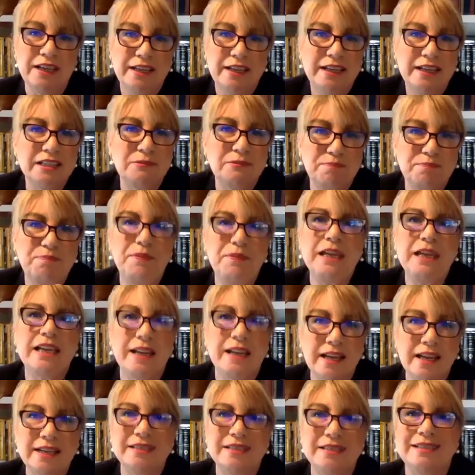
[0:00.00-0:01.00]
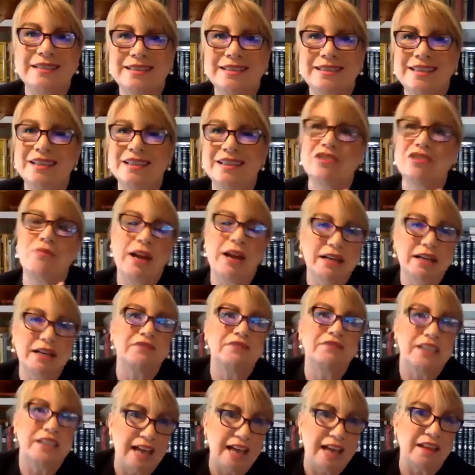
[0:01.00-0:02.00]
is because the threat
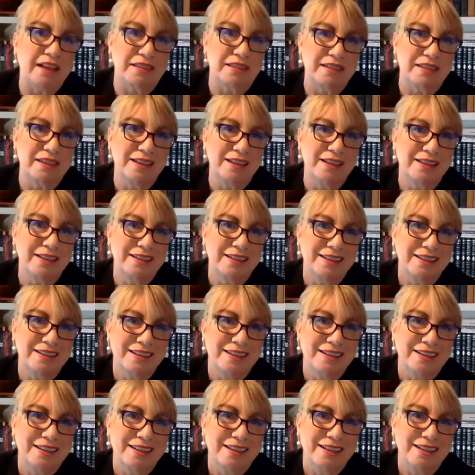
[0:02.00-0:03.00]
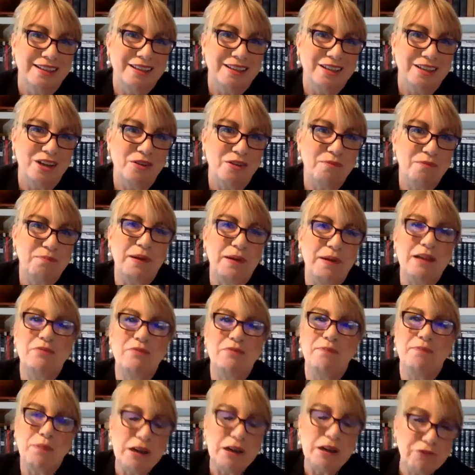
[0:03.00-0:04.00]
of death, you know, but
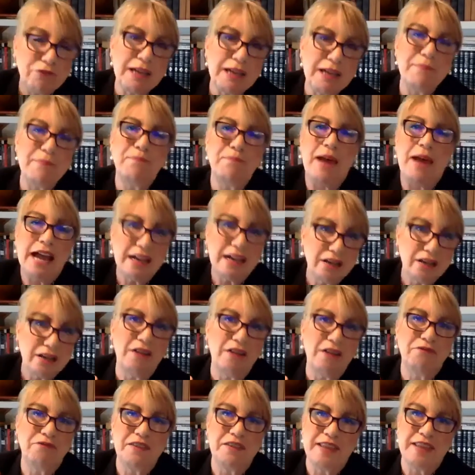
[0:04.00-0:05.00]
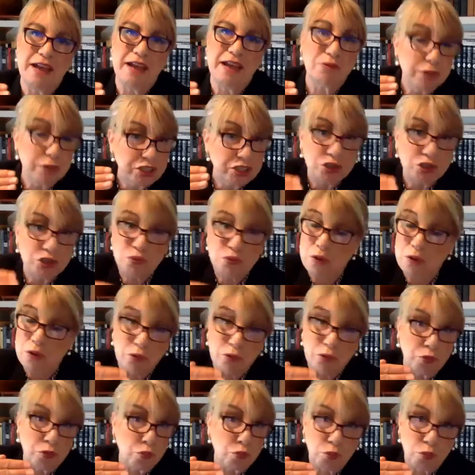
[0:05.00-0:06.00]
if we can back off of that, which is what
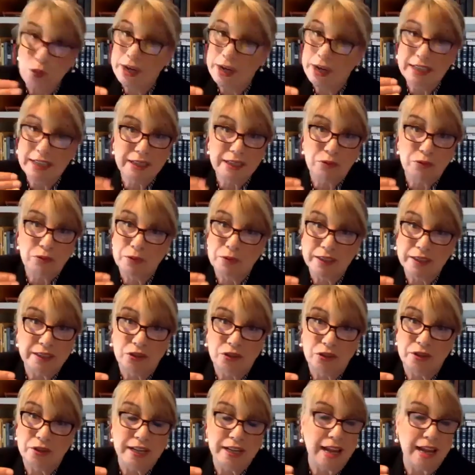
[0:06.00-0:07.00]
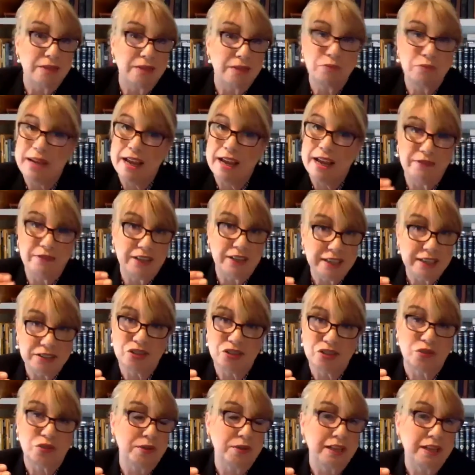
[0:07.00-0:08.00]
we're really, really good at, and we have a
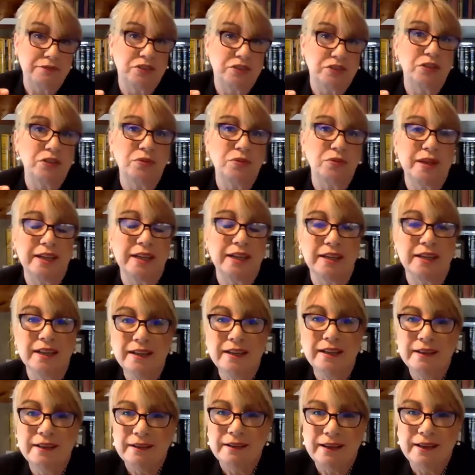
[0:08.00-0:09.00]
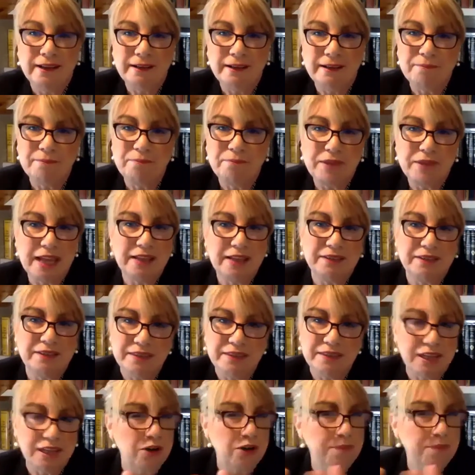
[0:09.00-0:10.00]
history of doing, and the
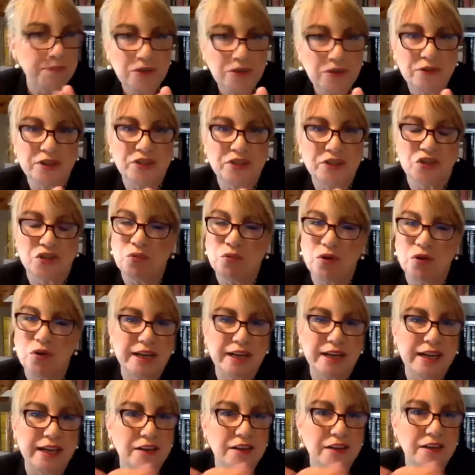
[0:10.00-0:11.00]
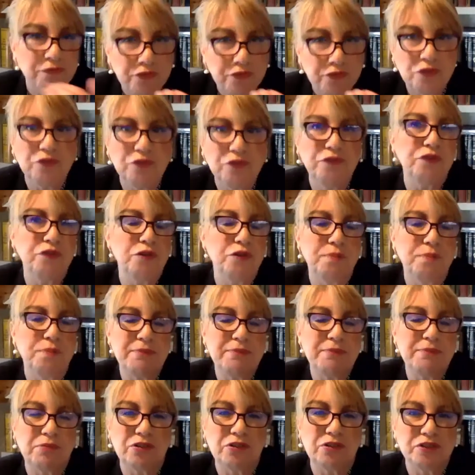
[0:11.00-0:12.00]
therapeutics are working and fewer
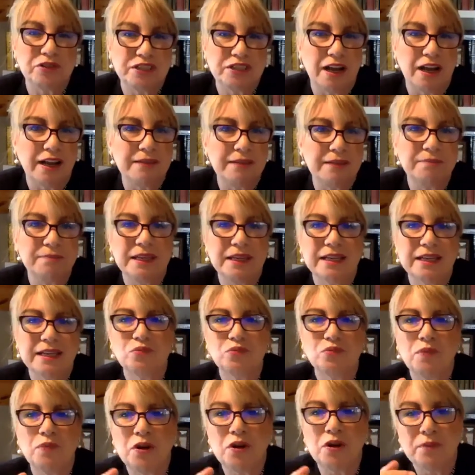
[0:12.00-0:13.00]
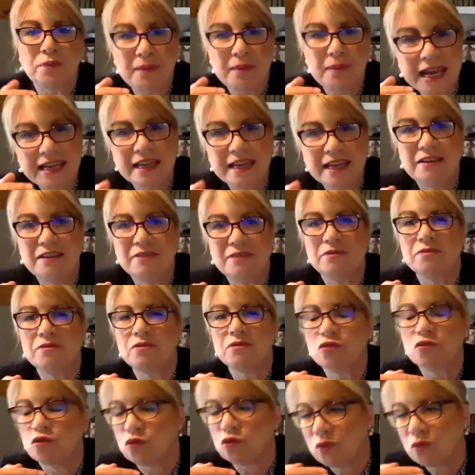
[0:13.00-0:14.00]
people are dying because we're making
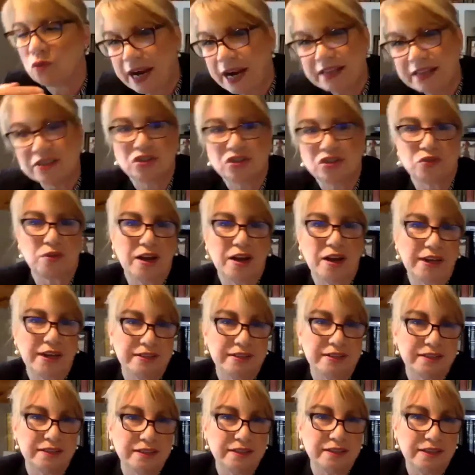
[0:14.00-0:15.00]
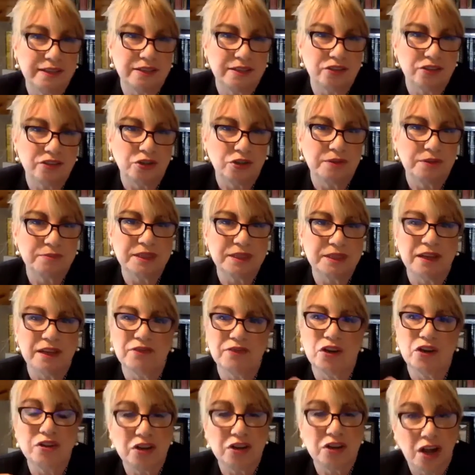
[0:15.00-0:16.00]
great strides in terms of
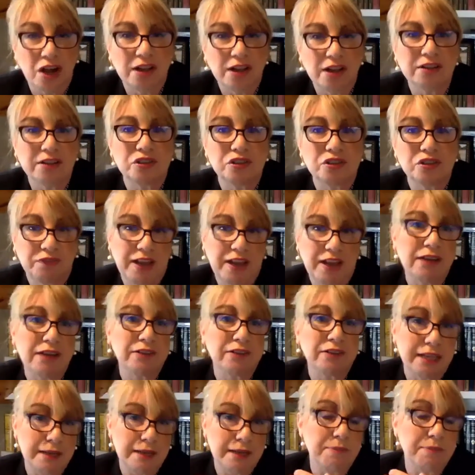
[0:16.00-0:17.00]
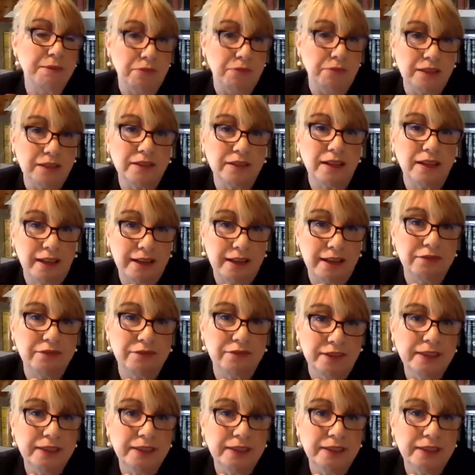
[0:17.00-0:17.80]
our knowledge of how to keep people alive.